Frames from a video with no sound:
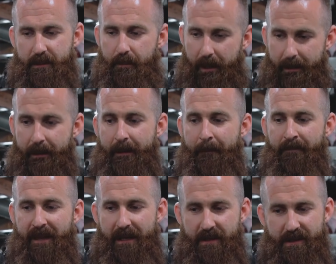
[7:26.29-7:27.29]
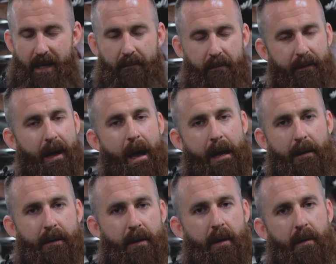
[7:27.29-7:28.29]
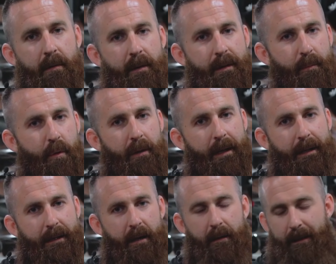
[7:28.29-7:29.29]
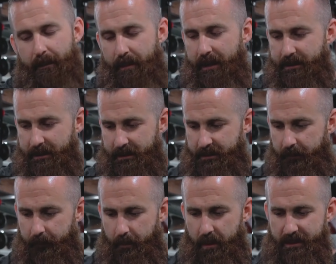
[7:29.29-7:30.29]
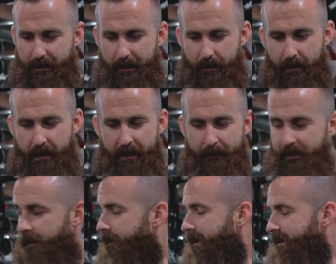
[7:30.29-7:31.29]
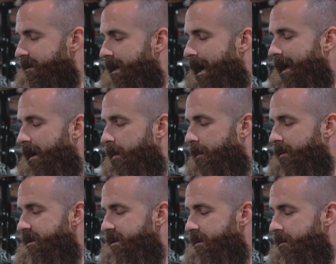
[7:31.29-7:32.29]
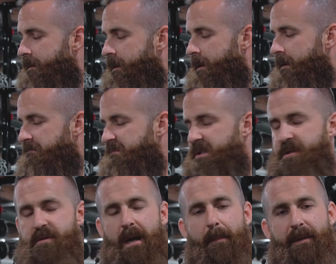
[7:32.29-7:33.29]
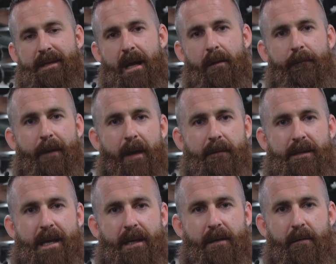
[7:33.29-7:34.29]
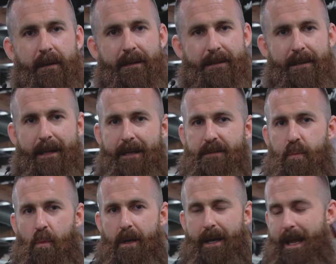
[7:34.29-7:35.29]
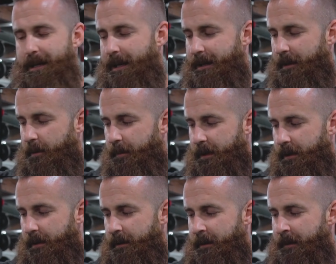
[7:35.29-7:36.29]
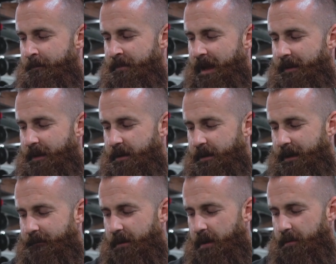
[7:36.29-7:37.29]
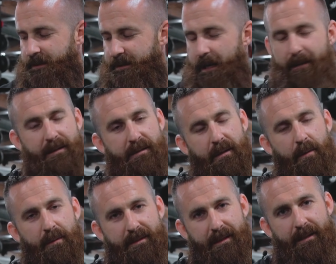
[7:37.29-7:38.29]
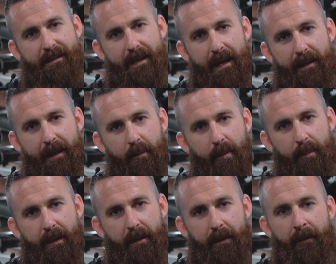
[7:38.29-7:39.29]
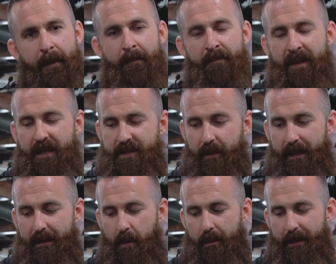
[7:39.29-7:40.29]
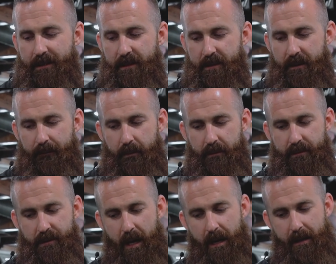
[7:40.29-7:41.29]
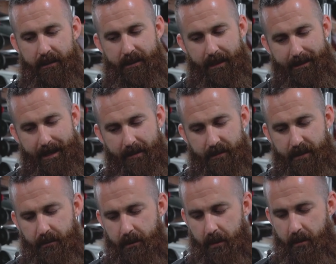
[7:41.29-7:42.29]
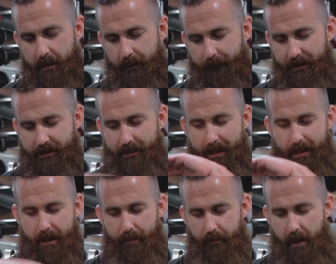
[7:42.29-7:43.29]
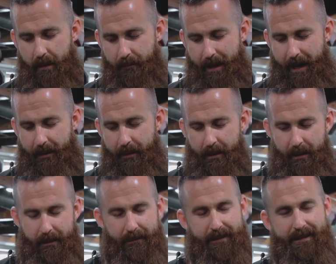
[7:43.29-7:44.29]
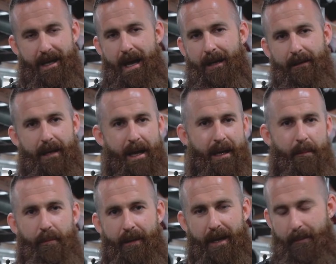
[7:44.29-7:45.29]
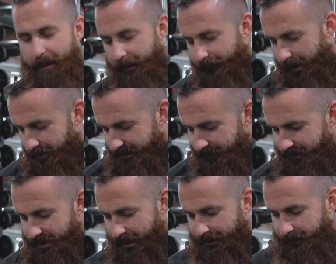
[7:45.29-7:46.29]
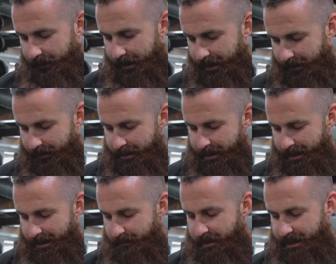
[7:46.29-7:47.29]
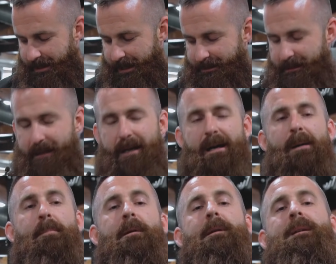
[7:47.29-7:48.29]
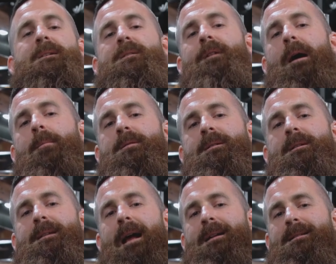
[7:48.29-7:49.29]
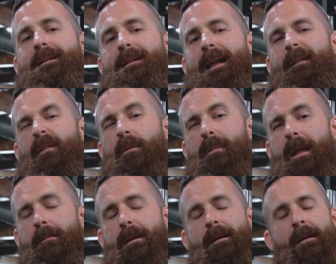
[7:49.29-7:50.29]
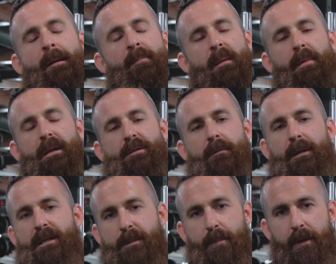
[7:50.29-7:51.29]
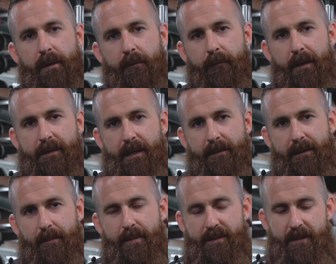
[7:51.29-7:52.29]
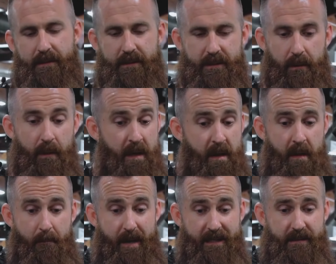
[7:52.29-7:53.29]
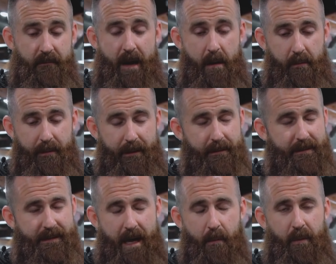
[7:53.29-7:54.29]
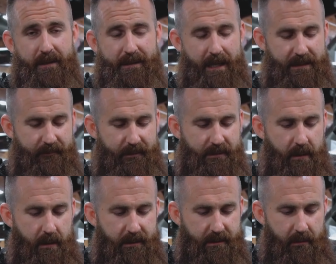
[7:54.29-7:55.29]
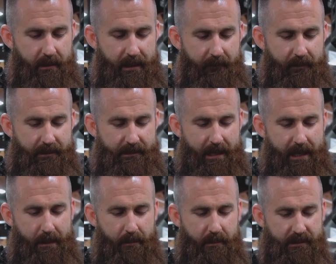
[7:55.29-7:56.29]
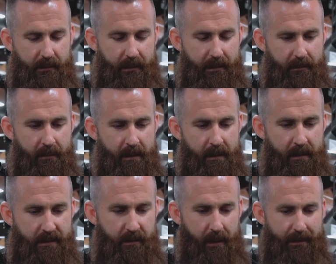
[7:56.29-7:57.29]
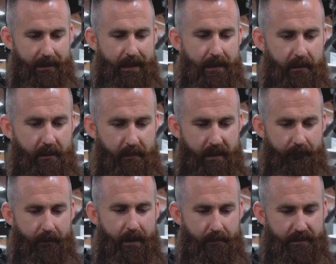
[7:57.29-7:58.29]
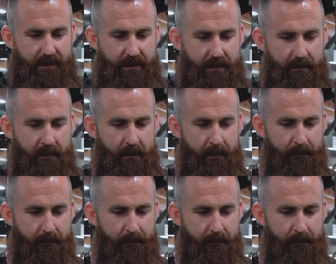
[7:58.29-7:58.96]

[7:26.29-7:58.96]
But in general, the higher you go, the more likely you are to get pinchy. So for most people, if this is the high elbow position, just drop it down 5 to 10 degrees. That's one end I think would be good. And then you could even go as tucked as low as this, I think would be good. And so again, the only issue is if you tuck down too low, eventually that upper arm path does not line up with any pec fibers. Even tucked in right here, it might catch a couple of these fibers that attach to the clavicle maybe, but it's really just putting your front delt in a position. So mess around with it. It's not one size fits all. So again, if this is high elbow, start here. So I think here can be a fine position.